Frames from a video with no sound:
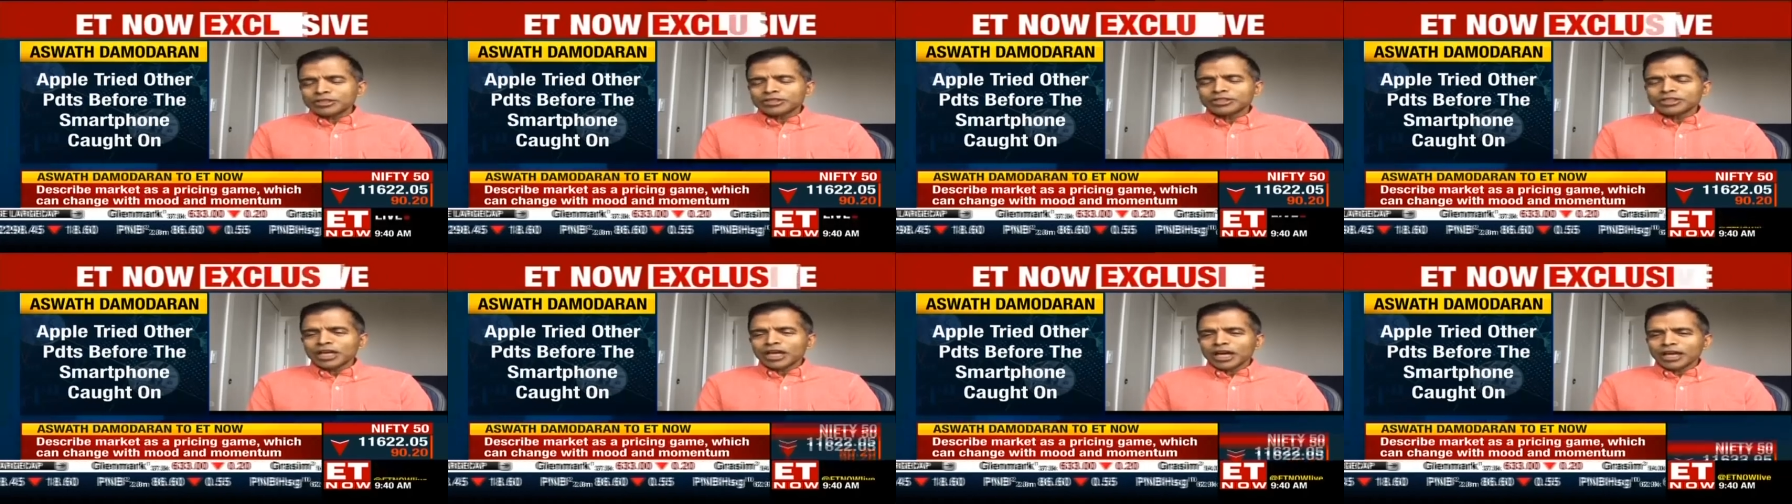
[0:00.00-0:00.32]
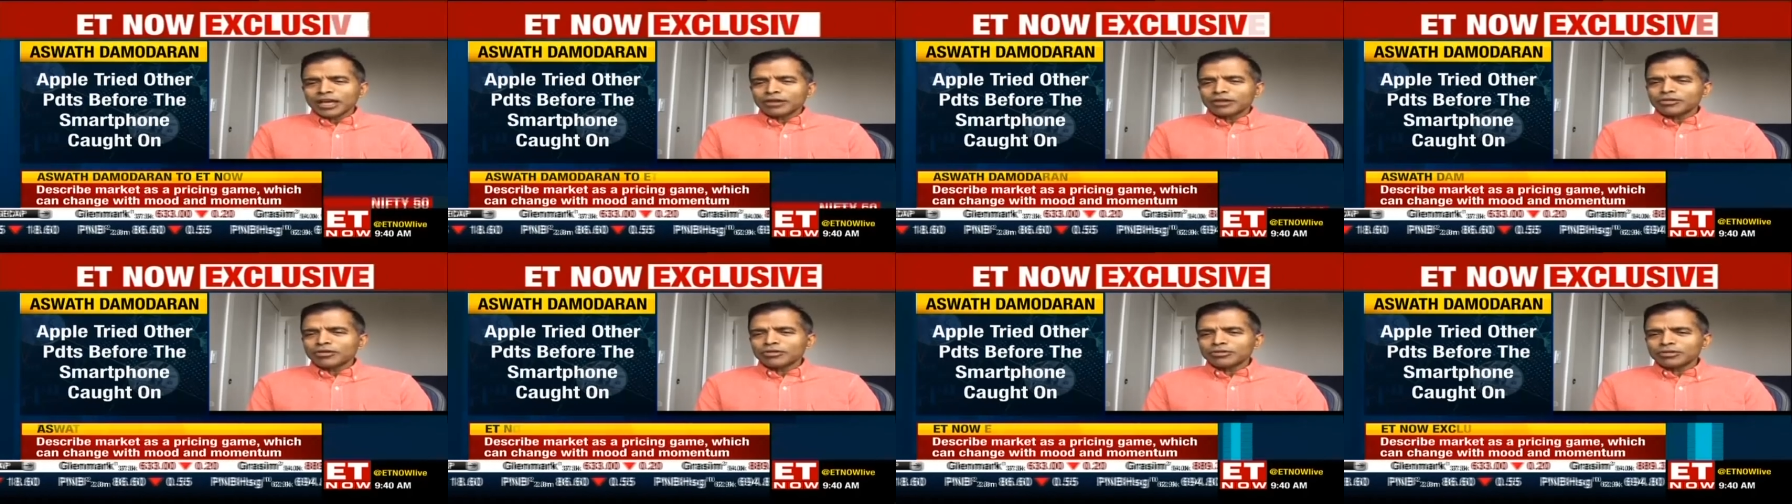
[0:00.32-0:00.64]
it's a
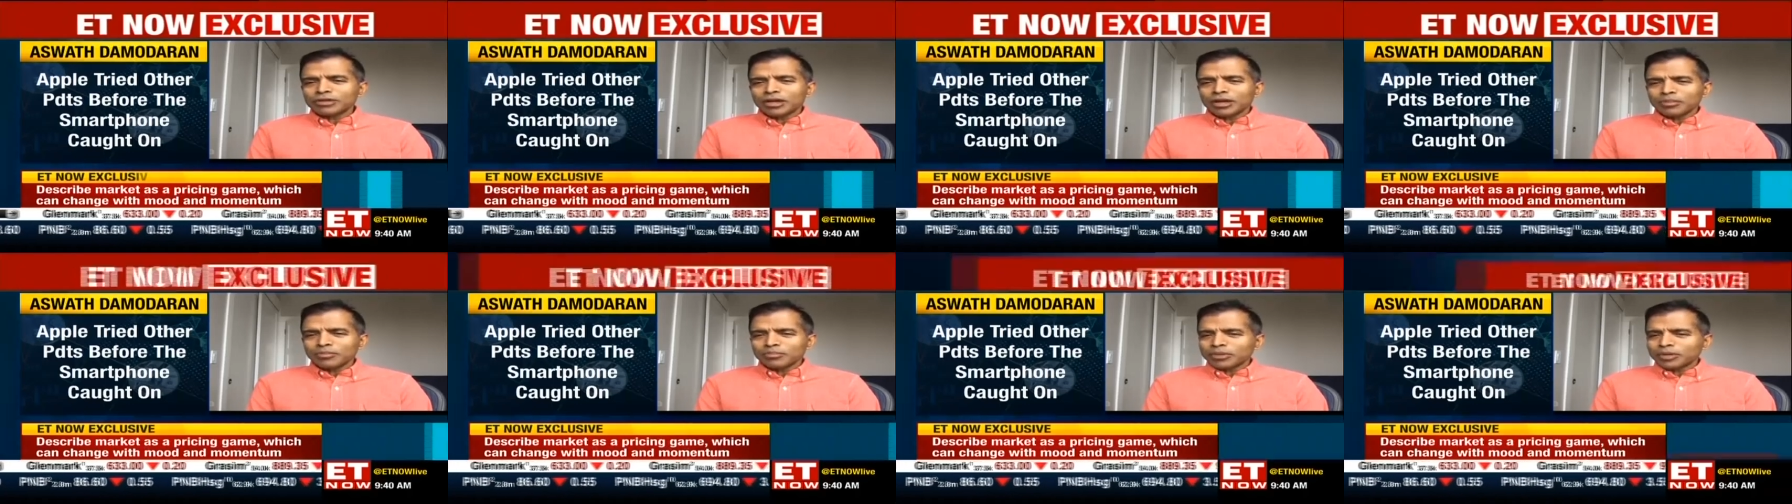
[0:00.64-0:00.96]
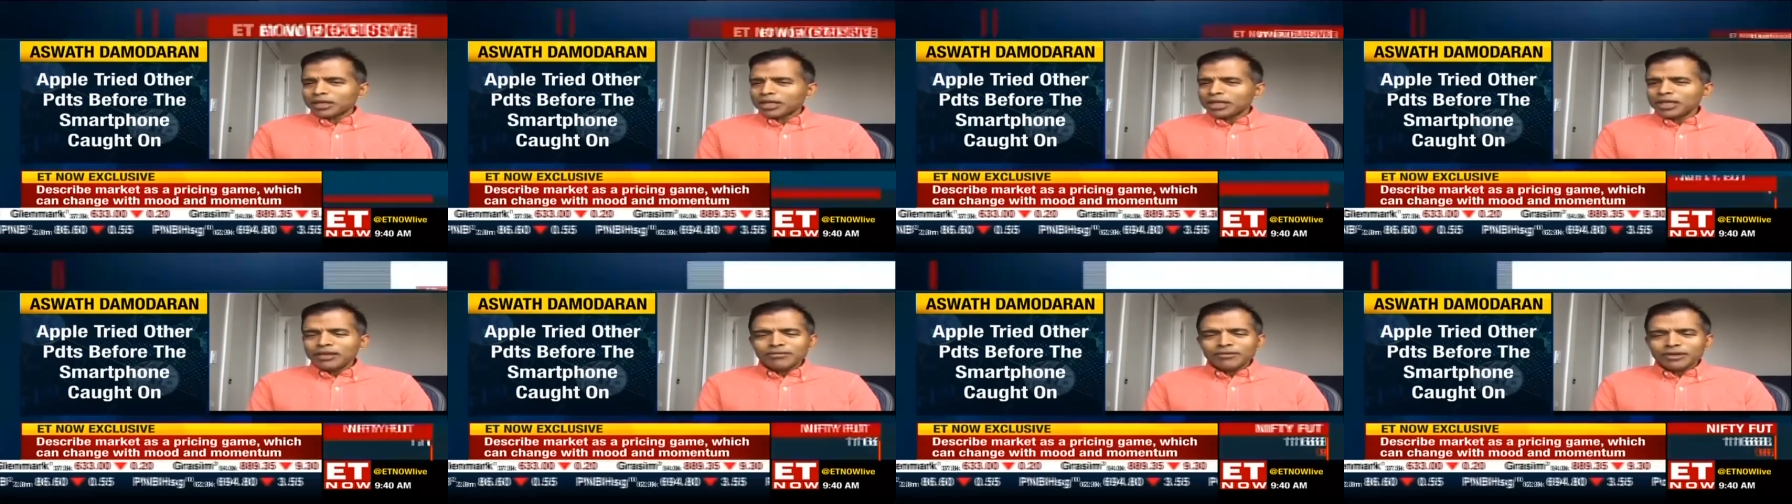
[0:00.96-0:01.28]
high growth
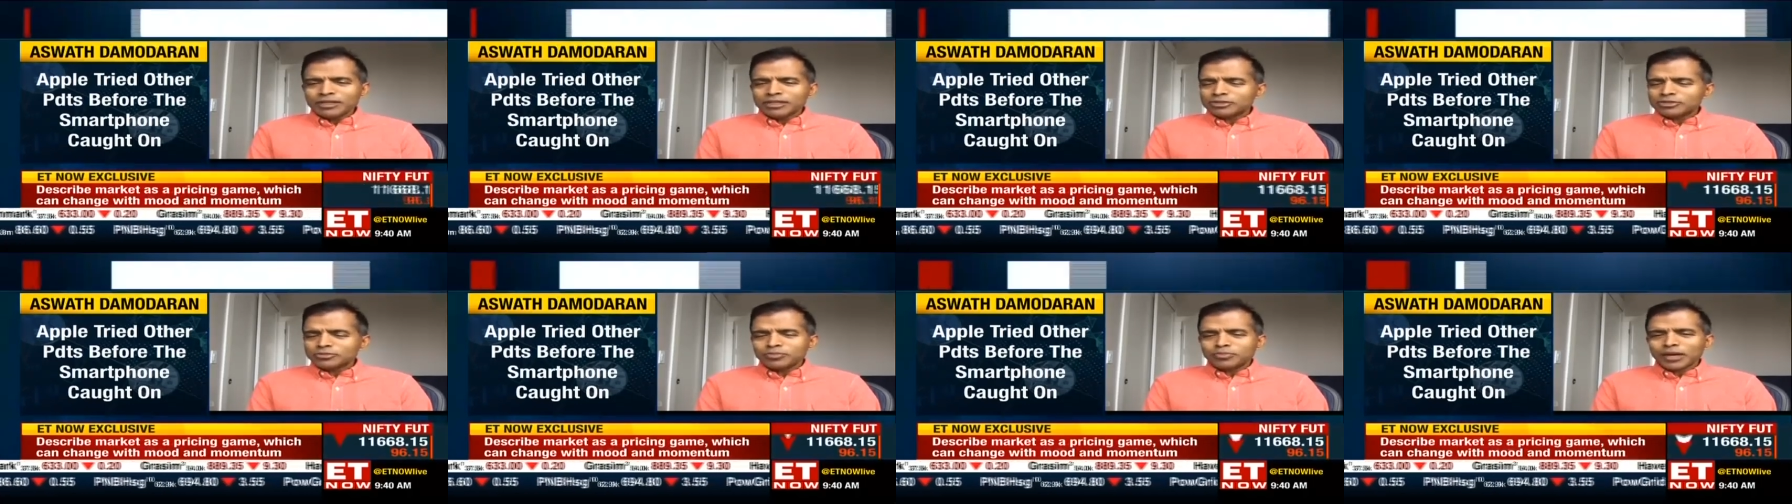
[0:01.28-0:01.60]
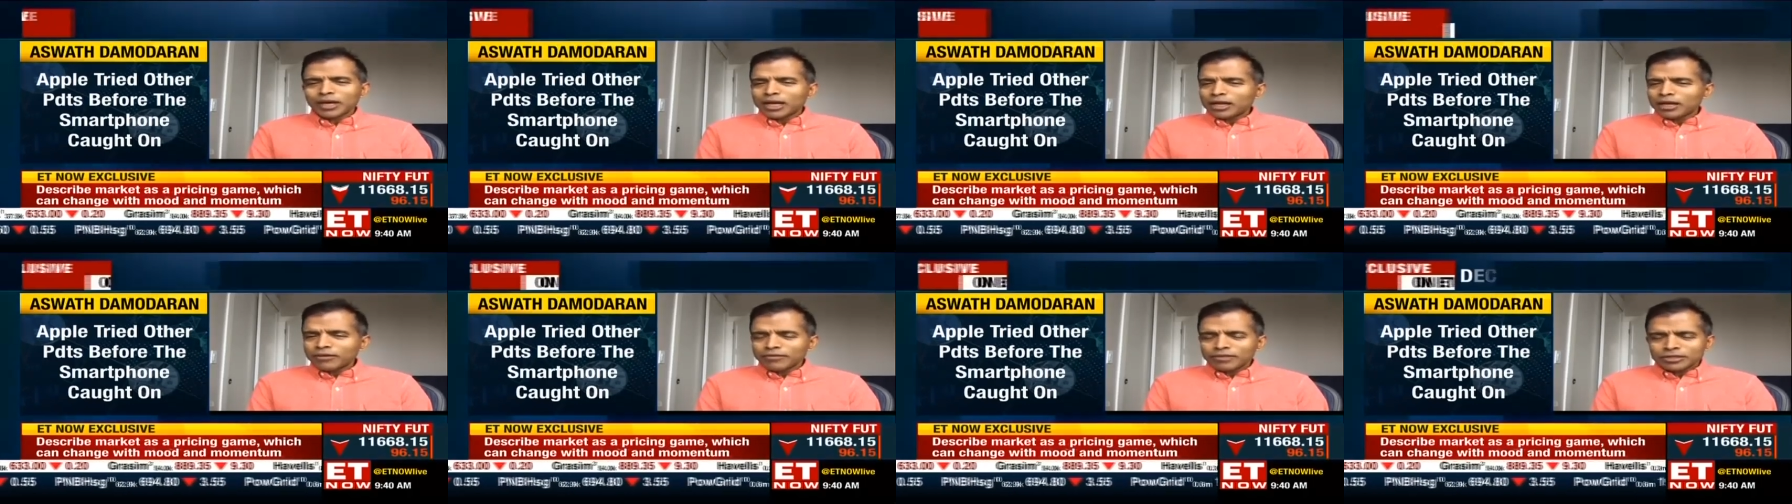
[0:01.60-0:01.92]
company. Even in
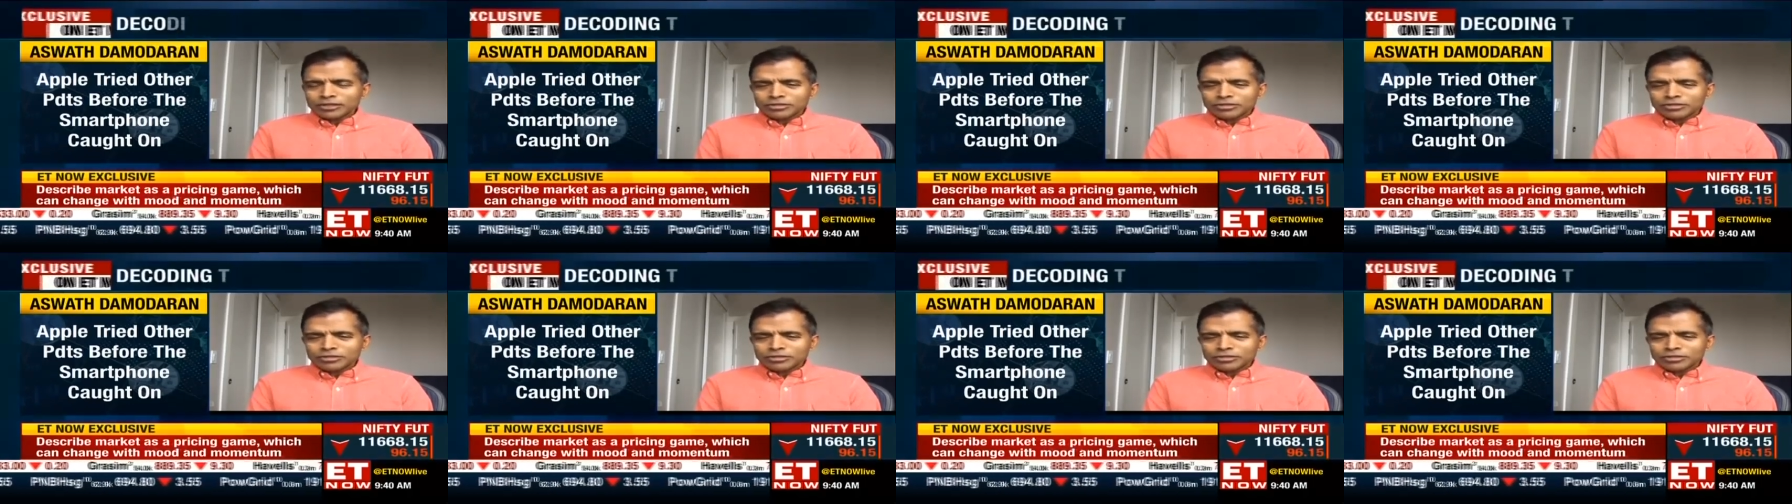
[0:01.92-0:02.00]
spite of